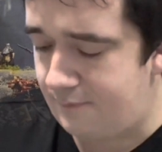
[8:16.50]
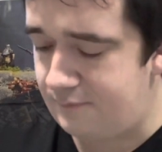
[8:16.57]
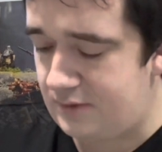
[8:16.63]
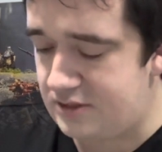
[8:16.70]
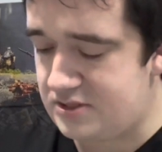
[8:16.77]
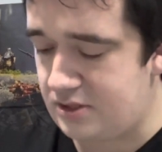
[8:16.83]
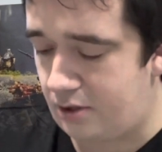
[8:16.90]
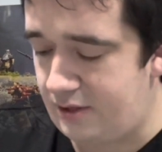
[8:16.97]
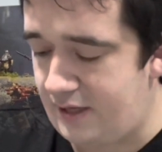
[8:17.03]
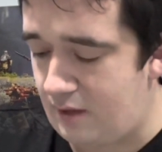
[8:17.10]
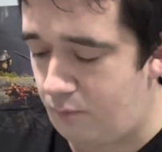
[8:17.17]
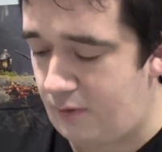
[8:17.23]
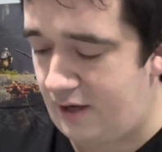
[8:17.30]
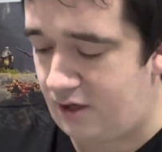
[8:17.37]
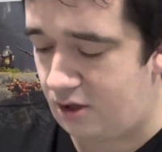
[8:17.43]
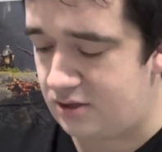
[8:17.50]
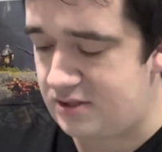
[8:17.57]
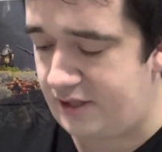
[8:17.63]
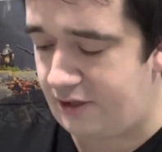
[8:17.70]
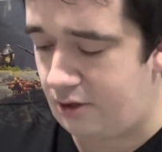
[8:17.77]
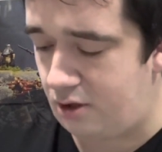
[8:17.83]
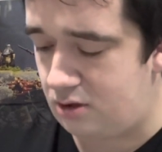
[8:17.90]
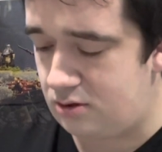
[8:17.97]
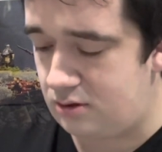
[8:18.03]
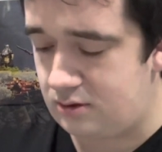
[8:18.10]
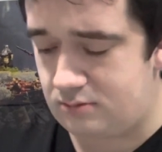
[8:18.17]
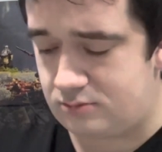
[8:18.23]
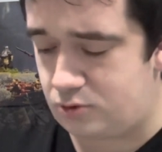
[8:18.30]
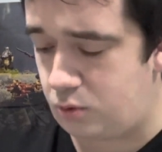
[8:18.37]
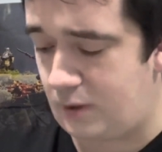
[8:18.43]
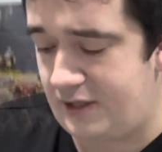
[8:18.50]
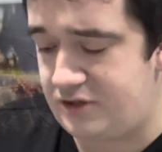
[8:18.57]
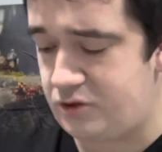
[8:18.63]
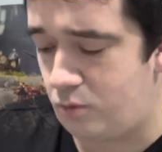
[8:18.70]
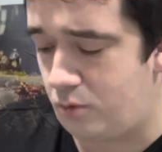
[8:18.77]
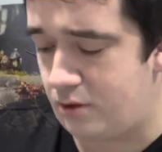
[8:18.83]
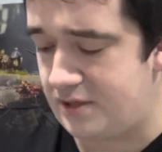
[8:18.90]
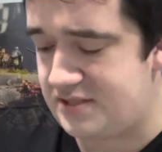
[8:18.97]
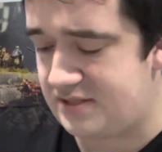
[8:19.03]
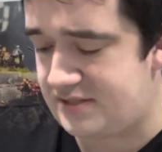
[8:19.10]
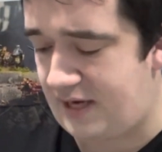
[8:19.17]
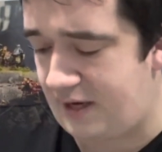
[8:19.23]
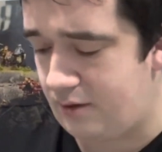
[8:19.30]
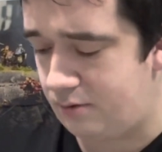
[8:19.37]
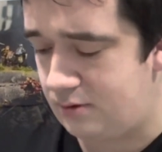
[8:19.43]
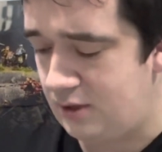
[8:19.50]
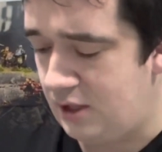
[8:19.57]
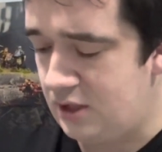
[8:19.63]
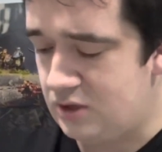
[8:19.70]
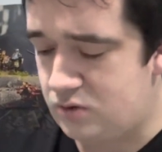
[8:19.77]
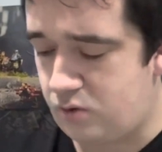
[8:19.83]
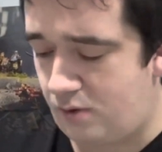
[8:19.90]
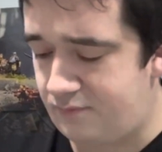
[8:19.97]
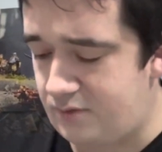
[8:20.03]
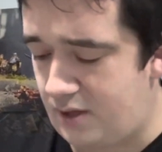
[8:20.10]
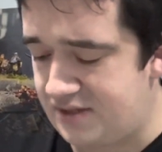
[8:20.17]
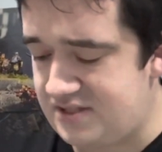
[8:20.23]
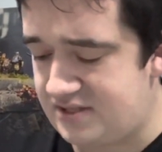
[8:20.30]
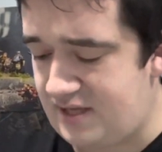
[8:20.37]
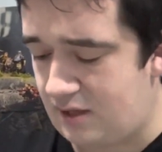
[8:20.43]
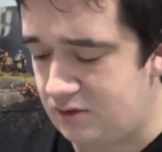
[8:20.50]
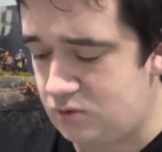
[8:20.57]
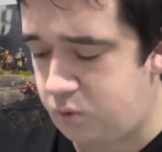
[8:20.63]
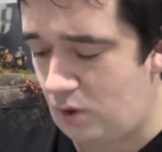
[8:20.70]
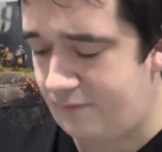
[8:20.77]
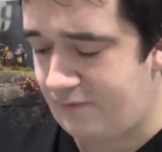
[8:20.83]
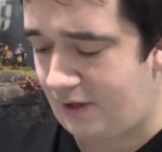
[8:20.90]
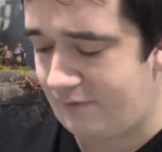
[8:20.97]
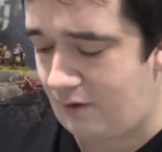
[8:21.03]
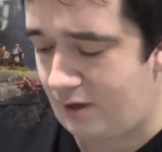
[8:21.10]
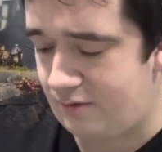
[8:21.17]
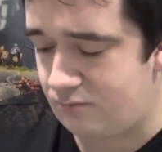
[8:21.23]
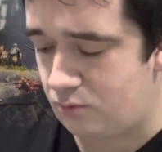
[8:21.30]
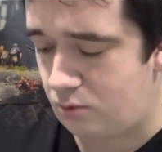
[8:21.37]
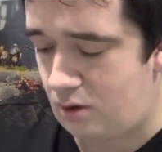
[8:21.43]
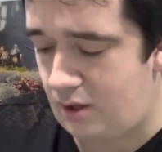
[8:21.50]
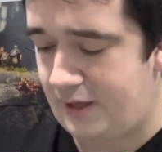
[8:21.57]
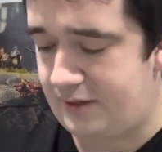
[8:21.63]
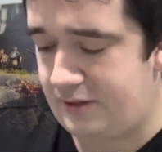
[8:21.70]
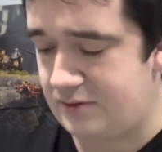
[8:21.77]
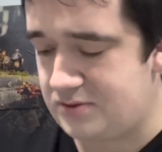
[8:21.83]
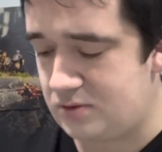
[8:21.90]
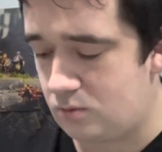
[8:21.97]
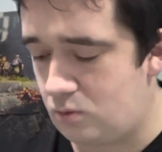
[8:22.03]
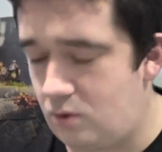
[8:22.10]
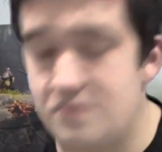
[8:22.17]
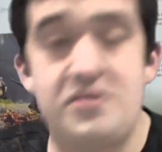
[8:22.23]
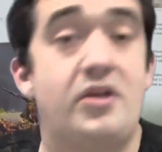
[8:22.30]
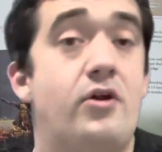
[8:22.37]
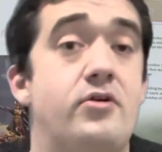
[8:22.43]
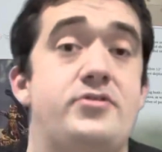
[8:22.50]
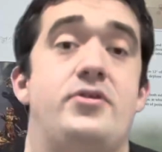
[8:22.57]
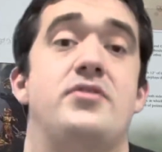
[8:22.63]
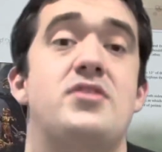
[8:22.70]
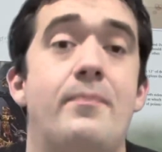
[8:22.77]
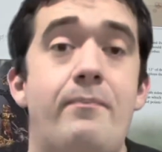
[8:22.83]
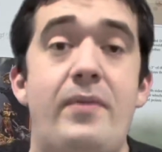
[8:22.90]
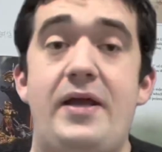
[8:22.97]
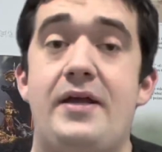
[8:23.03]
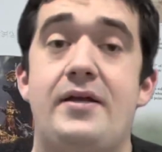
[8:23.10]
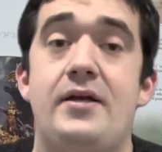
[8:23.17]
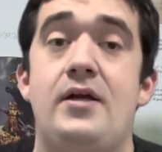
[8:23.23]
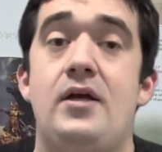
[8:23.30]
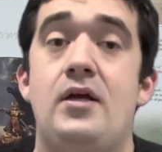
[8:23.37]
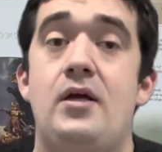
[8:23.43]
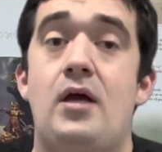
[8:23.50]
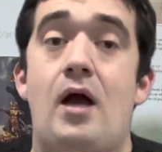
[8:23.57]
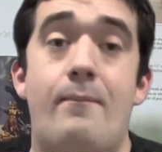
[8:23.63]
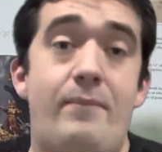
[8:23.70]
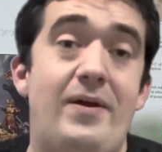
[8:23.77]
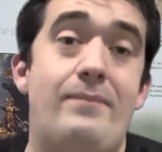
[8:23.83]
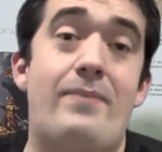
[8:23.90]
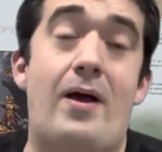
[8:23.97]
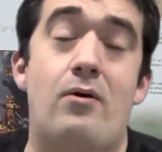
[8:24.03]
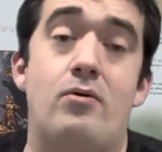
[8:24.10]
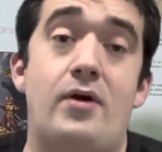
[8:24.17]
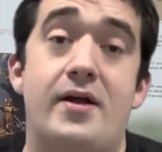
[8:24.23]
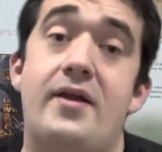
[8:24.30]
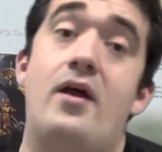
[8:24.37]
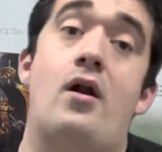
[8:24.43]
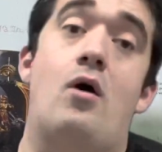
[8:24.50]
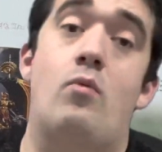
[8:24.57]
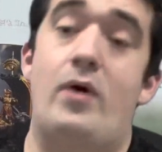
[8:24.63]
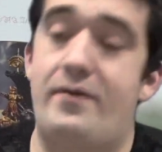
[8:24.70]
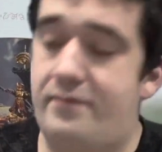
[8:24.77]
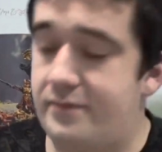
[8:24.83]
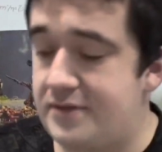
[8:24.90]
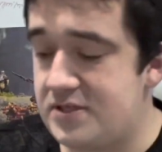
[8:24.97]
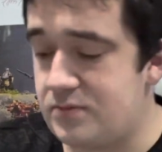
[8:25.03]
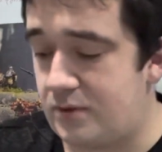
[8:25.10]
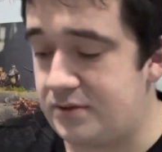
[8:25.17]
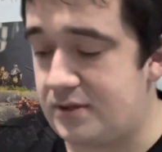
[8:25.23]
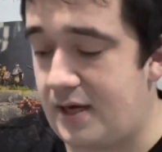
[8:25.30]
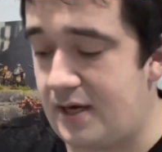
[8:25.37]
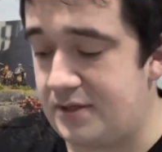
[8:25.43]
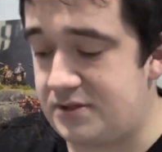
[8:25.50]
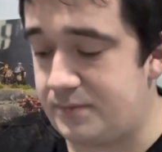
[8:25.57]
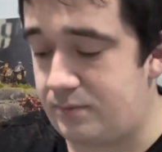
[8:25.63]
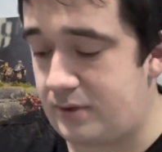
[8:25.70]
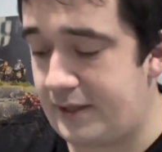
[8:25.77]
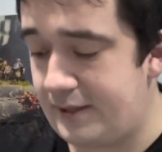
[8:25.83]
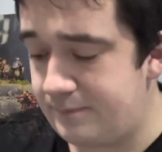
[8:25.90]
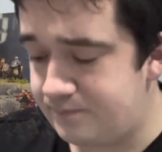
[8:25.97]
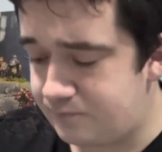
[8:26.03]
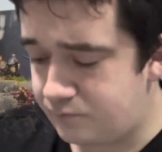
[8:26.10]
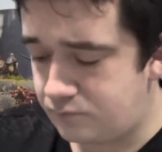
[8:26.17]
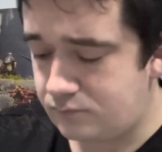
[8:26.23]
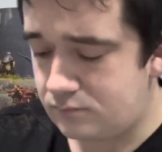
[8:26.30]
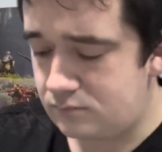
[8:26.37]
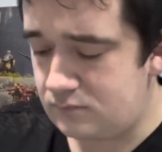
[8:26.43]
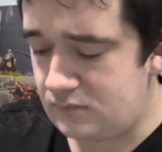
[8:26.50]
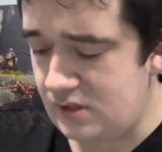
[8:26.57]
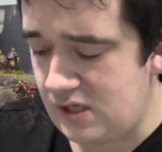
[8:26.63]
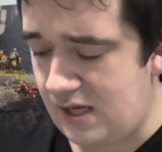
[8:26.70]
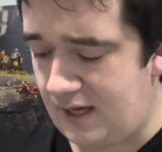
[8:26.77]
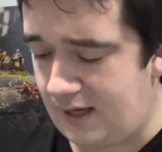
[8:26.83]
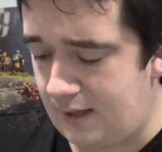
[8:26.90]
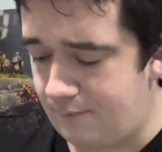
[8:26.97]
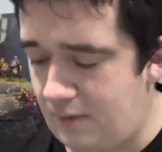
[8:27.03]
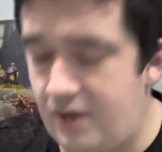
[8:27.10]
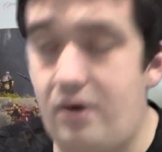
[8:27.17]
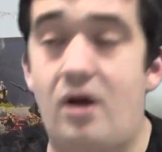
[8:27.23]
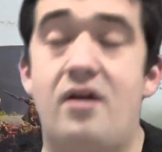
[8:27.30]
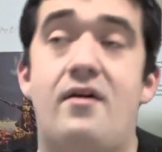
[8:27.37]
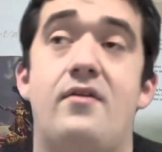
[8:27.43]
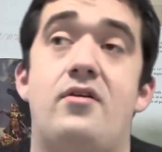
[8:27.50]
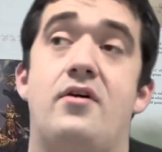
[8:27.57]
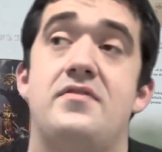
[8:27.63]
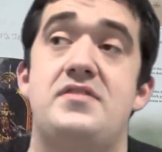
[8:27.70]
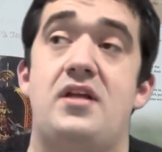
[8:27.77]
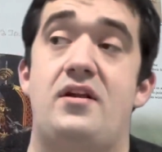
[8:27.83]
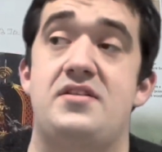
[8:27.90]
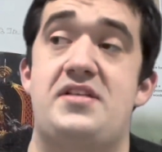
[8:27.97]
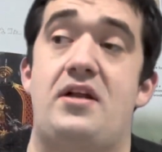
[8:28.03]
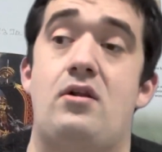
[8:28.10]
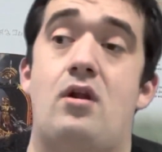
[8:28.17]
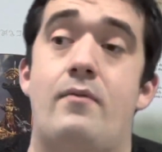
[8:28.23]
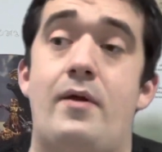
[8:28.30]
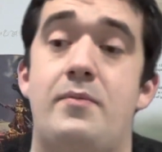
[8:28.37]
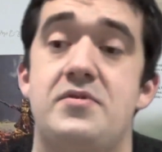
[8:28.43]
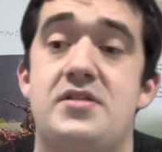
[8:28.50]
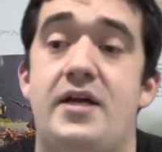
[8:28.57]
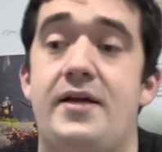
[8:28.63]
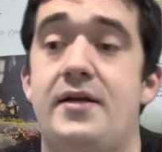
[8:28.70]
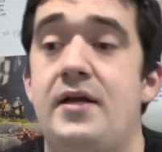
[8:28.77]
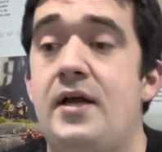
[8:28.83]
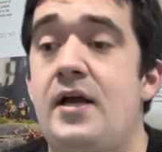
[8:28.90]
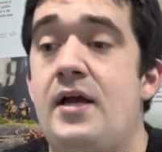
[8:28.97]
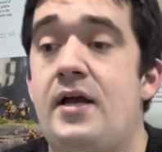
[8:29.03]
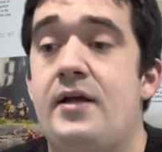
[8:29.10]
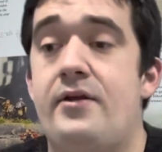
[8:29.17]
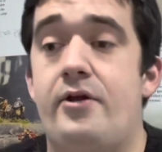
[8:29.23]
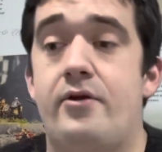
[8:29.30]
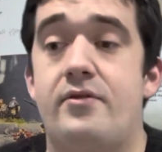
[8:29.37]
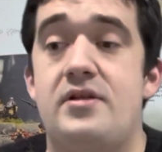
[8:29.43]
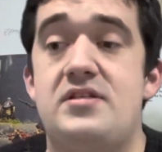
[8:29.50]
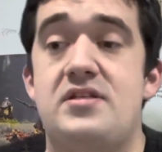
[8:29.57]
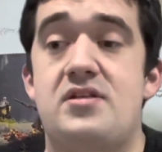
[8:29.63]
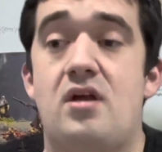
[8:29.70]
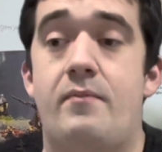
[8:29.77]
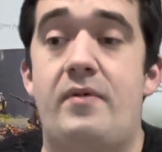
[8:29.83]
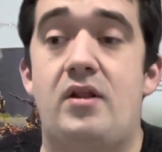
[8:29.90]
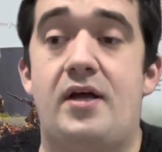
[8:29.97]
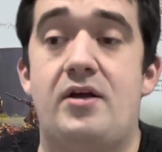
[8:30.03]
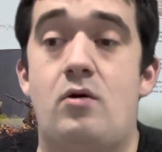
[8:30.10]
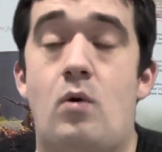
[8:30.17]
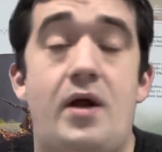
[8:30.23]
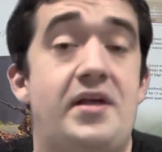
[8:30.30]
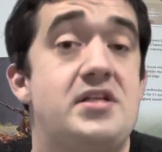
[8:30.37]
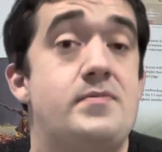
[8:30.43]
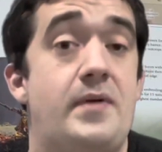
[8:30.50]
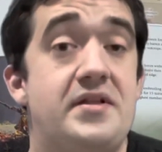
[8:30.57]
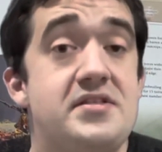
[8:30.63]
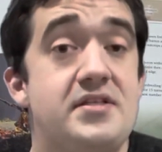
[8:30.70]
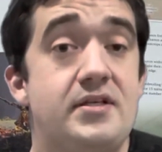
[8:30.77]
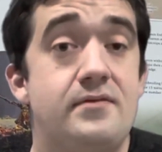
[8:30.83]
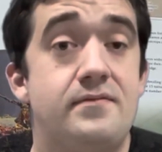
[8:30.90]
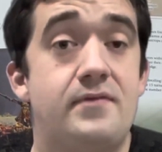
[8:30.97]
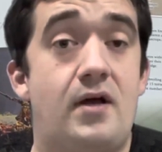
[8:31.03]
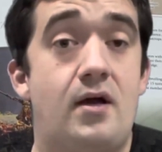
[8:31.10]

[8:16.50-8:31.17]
So yeah, we got, you know, 22 Warriors of Dale, 12 Knights of Dale, 25 Iron Hills Dwarves, you know, so it's a big battle, and I cannot wait for this one to play. I know I've seen a lot of people saying, you know, this is going to be like quite expensive